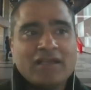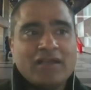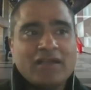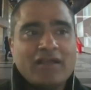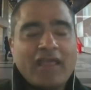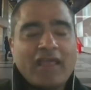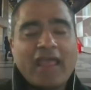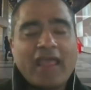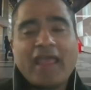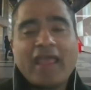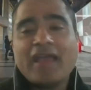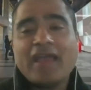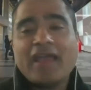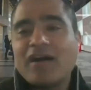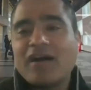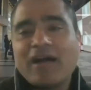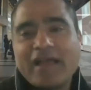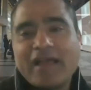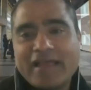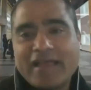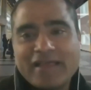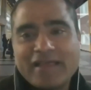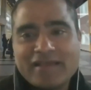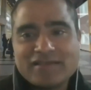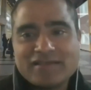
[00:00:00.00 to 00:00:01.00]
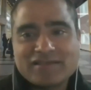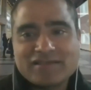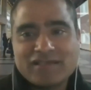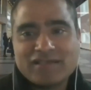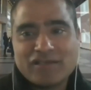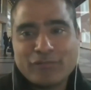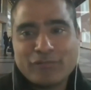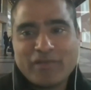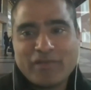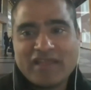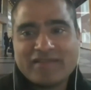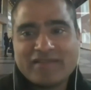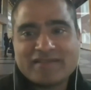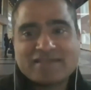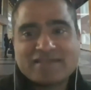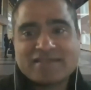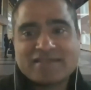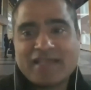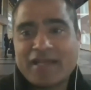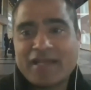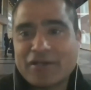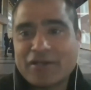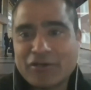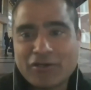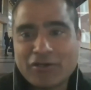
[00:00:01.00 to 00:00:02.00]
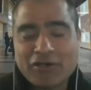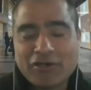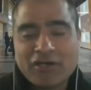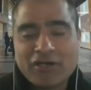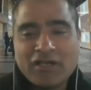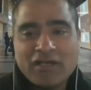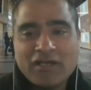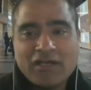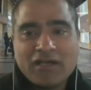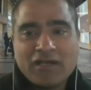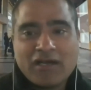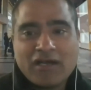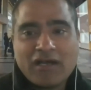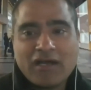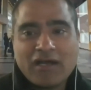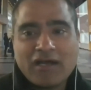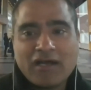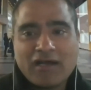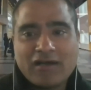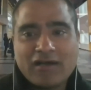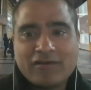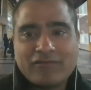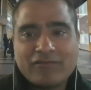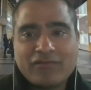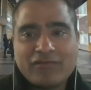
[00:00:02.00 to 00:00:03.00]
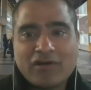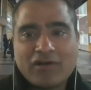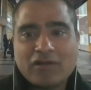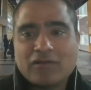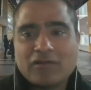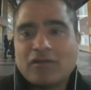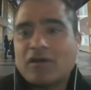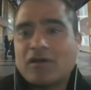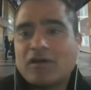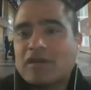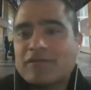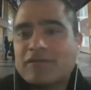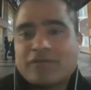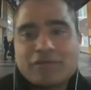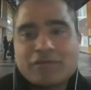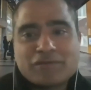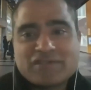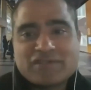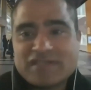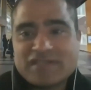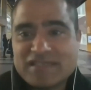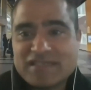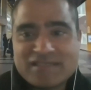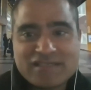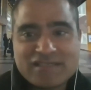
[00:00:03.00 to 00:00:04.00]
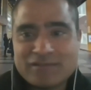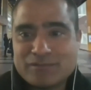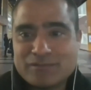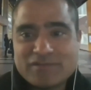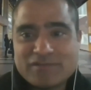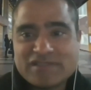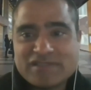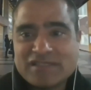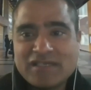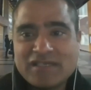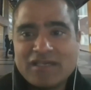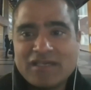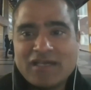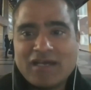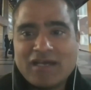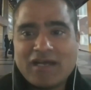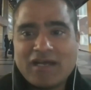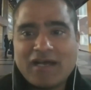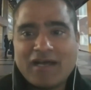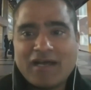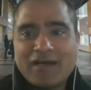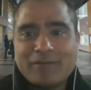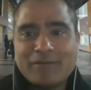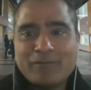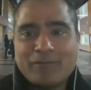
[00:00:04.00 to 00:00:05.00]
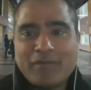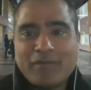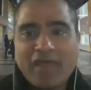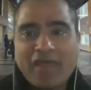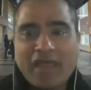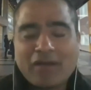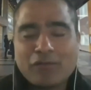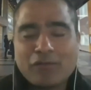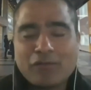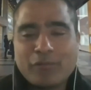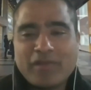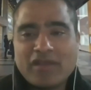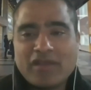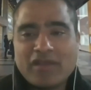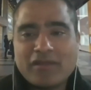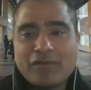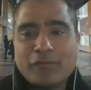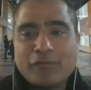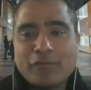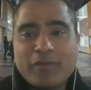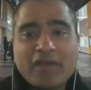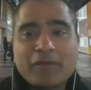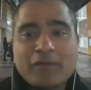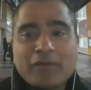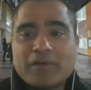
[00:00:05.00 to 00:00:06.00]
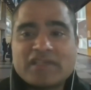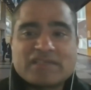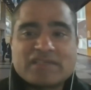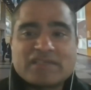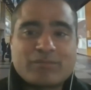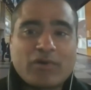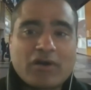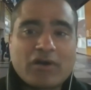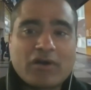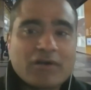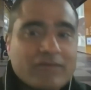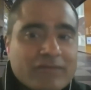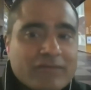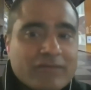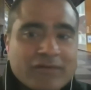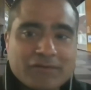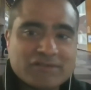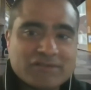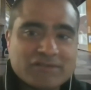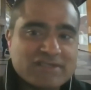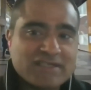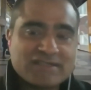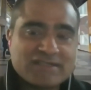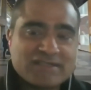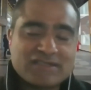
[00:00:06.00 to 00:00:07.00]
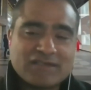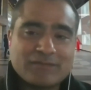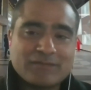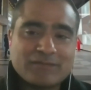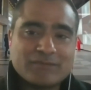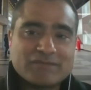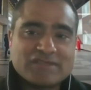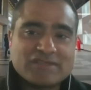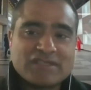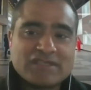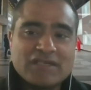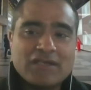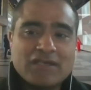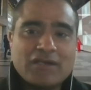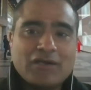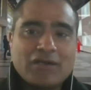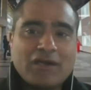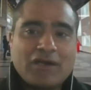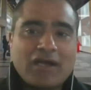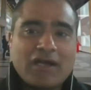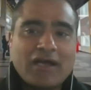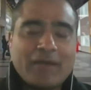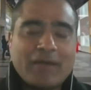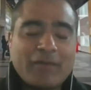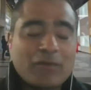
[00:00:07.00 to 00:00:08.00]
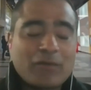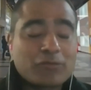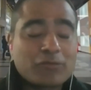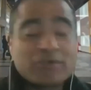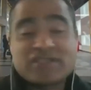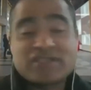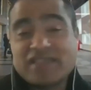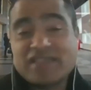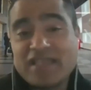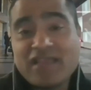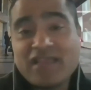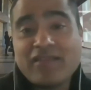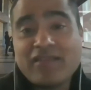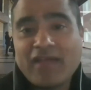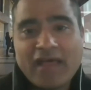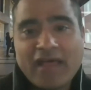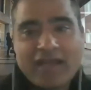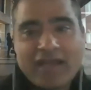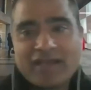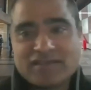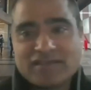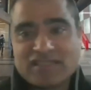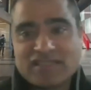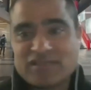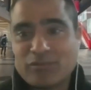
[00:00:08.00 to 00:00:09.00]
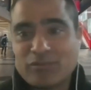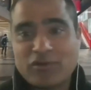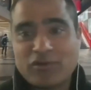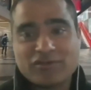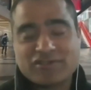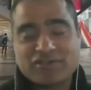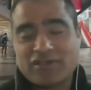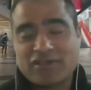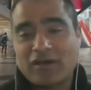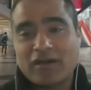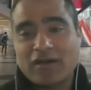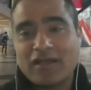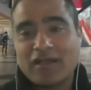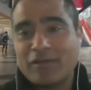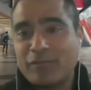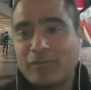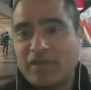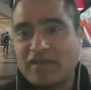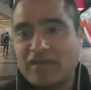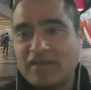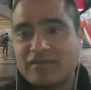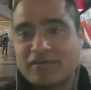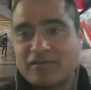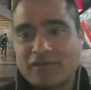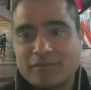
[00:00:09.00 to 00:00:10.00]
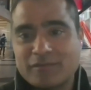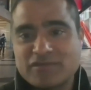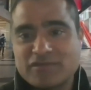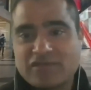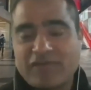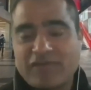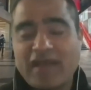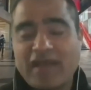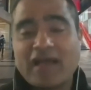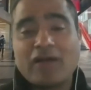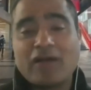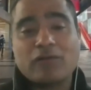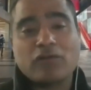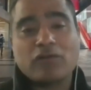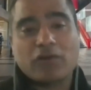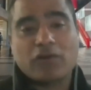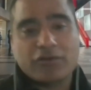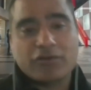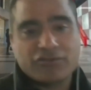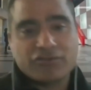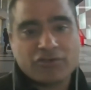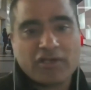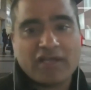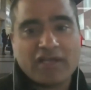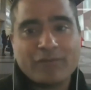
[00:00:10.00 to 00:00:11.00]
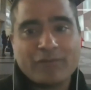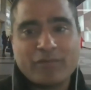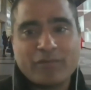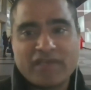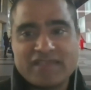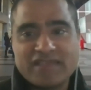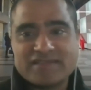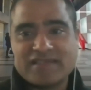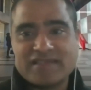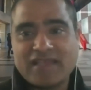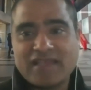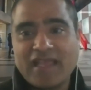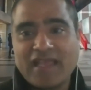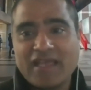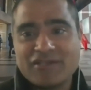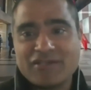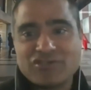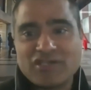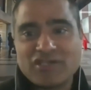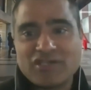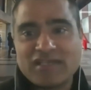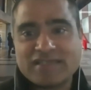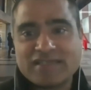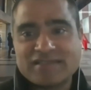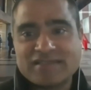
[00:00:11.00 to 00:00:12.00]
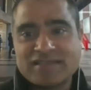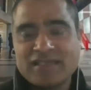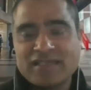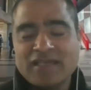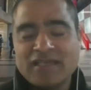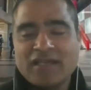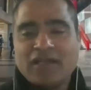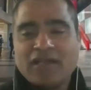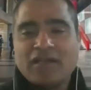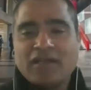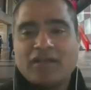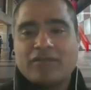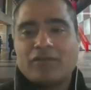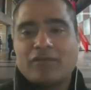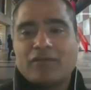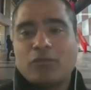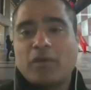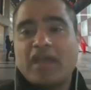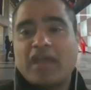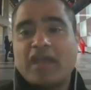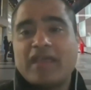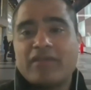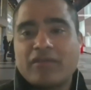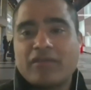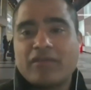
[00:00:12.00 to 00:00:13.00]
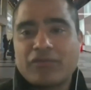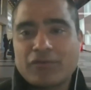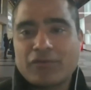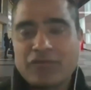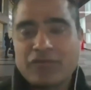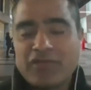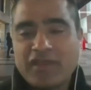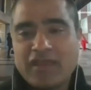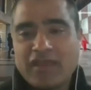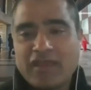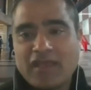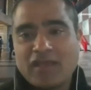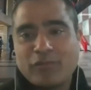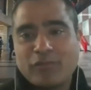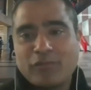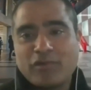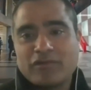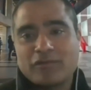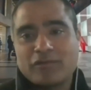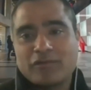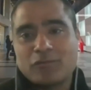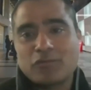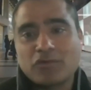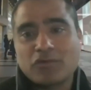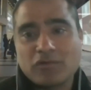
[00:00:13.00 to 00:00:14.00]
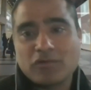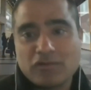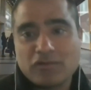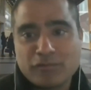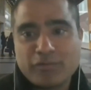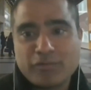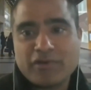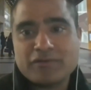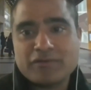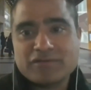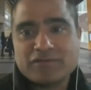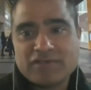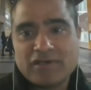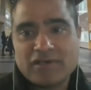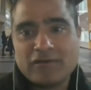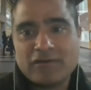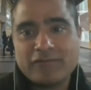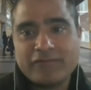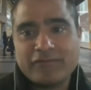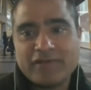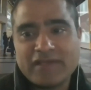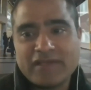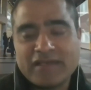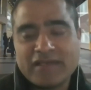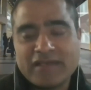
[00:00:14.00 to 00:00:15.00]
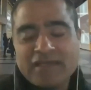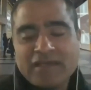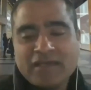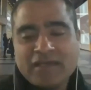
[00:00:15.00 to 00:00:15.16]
AI is going to be at the center of a lot of those systems, and it'll be a ubiquitous part of those systems. And we're seeing that as a small startup in terms of how larger companies engage us, the way that they're thinking about the world post-COVID.